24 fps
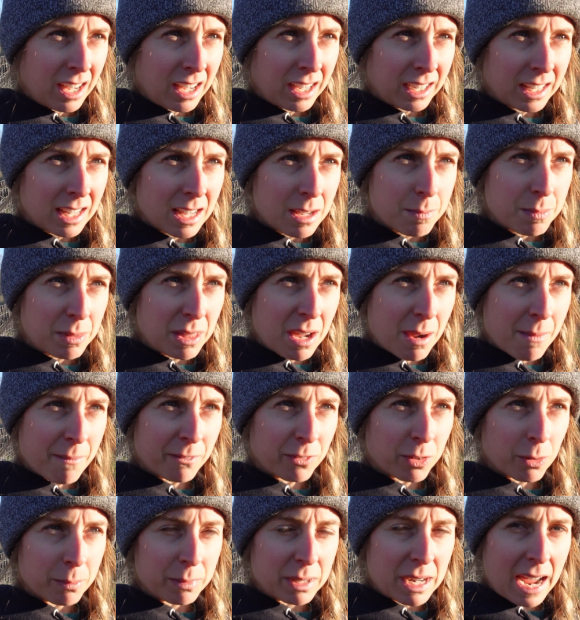keep them
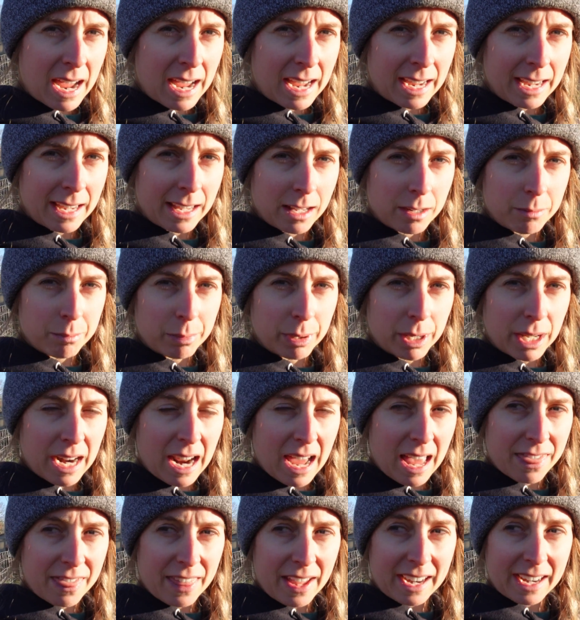from dying, but
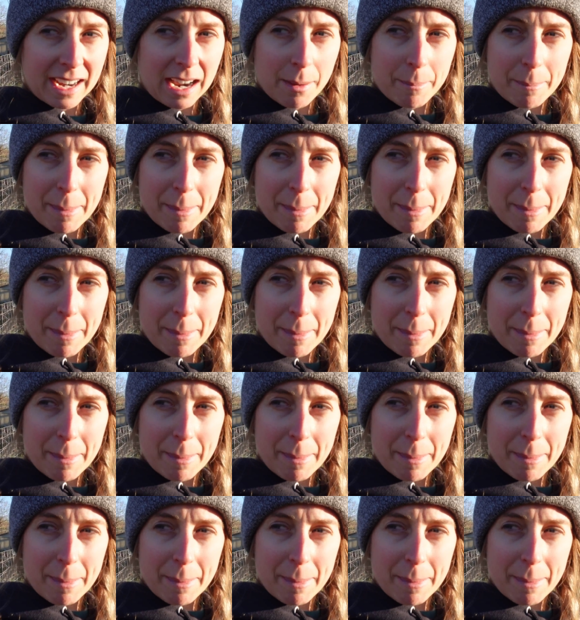I think I